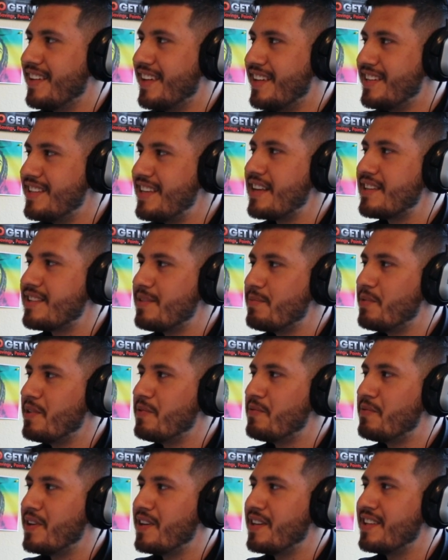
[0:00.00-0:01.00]
He's actually
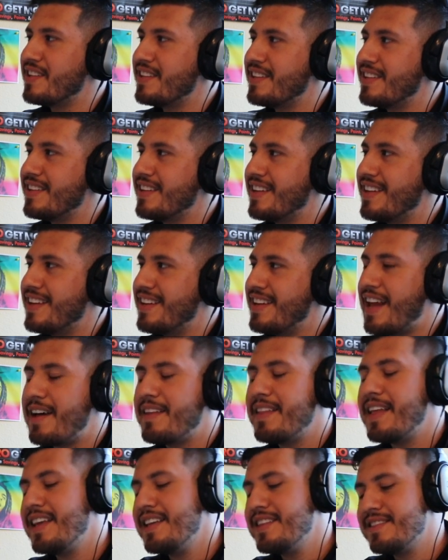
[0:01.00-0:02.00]
pretty funny.
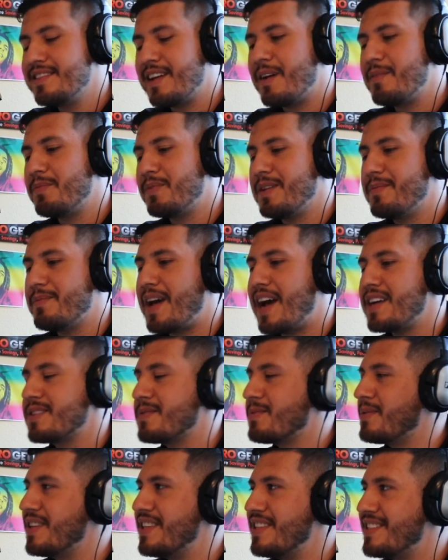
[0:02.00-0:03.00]
Now that he's not playing
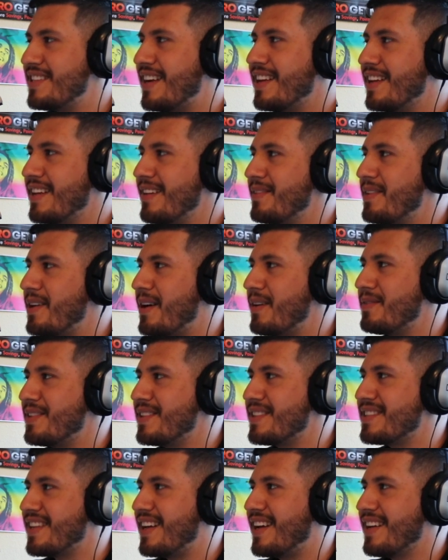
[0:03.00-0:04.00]
basketball, and he's not giving off
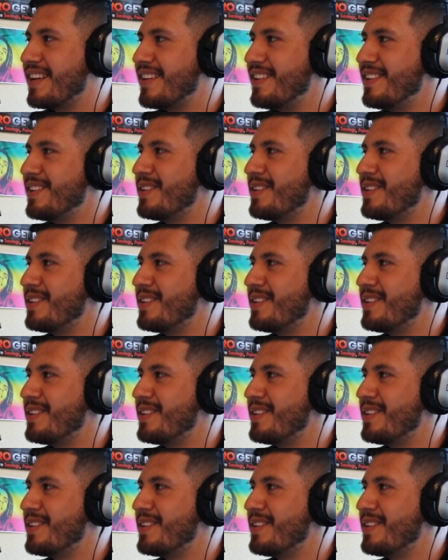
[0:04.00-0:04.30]
this like